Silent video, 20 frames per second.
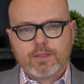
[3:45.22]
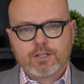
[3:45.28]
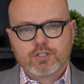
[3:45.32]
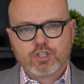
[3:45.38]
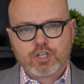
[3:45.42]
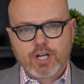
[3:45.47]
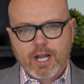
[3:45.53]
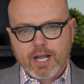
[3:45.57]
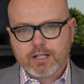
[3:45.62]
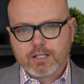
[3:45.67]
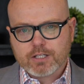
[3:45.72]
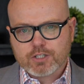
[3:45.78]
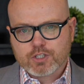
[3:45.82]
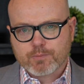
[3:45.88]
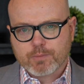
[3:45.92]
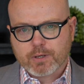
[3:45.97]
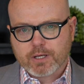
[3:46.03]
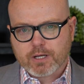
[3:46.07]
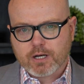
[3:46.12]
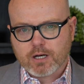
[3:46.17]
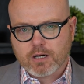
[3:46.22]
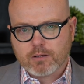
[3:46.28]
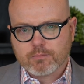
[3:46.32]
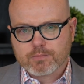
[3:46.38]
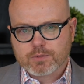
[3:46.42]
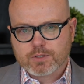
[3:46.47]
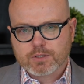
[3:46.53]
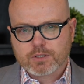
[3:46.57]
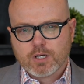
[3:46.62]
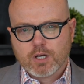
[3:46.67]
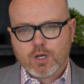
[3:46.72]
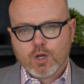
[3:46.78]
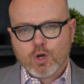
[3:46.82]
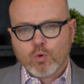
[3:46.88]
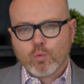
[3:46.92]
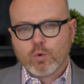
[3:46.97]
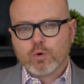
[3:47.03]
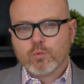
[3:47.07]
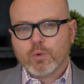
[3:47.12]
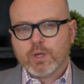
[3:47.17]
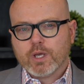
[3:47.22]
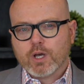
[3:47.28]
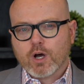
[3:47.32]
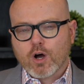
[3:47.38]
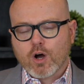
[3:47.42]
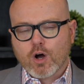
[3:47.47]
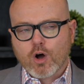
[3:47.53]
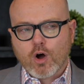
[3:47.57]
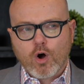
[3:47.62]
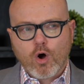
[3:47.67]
The challenge becomes when we